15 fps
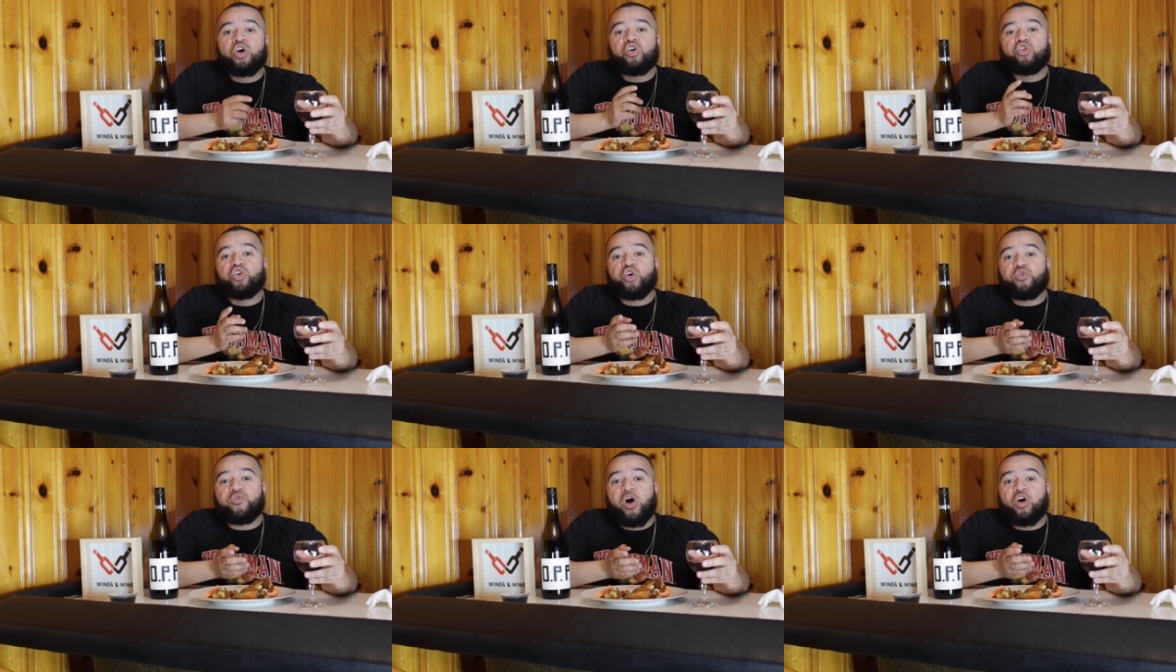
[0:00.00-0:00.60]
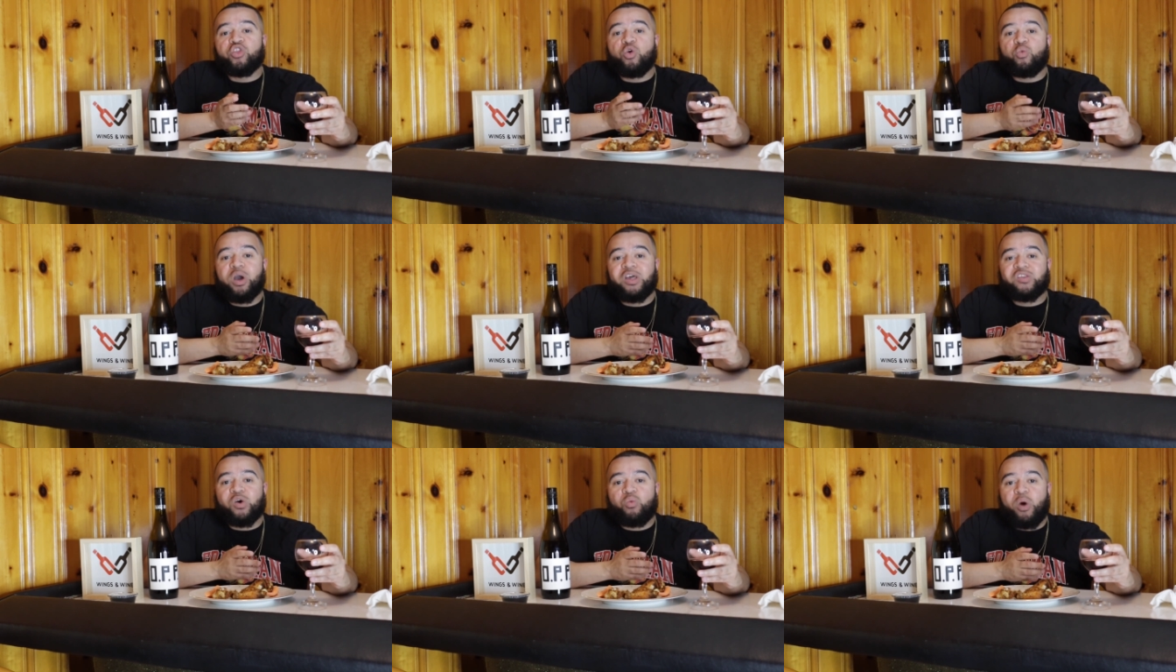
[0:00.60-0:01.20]
You can follow the
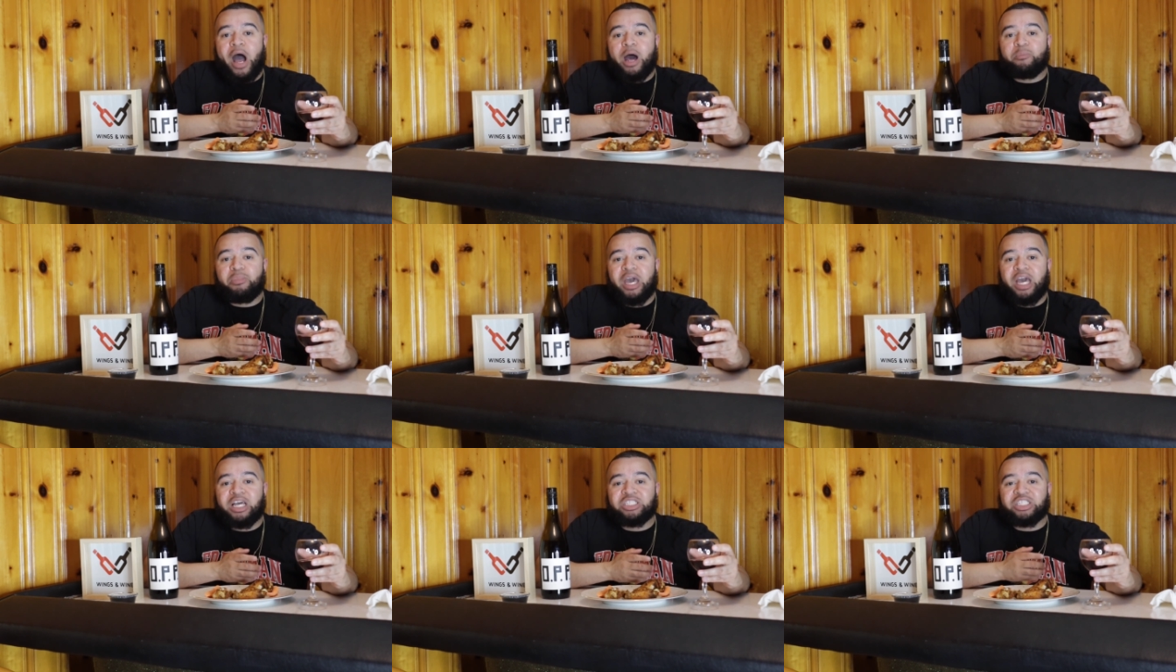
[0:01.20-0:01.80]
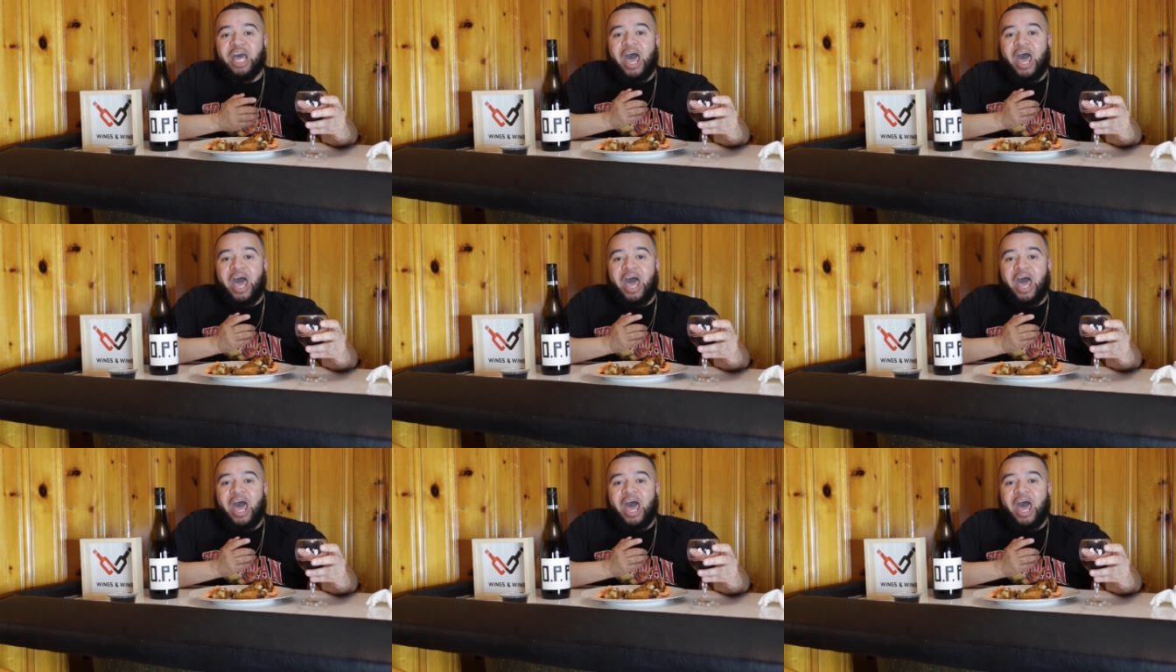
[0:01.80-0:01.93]
Wings and Wine page